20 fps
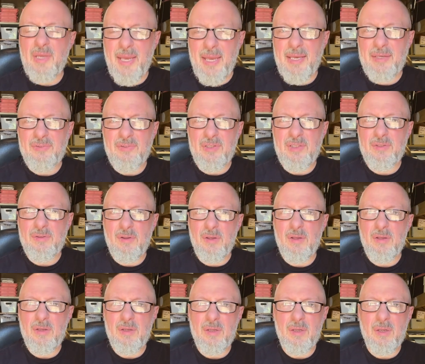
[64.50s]
acid
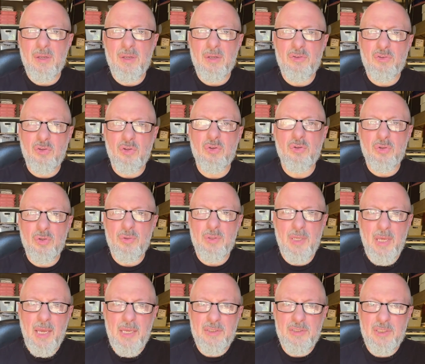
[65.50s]
to do
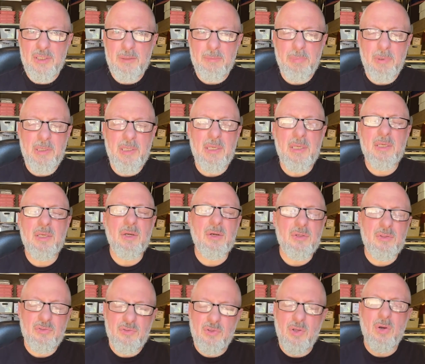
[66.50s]
the etching, but it kind
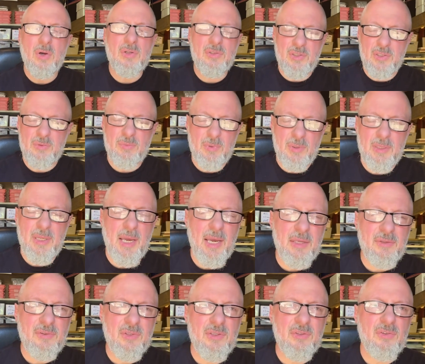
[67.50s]
of started with
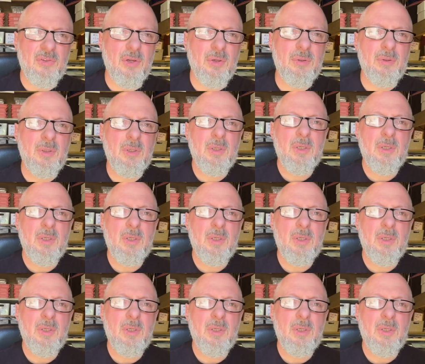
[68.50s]
acid, so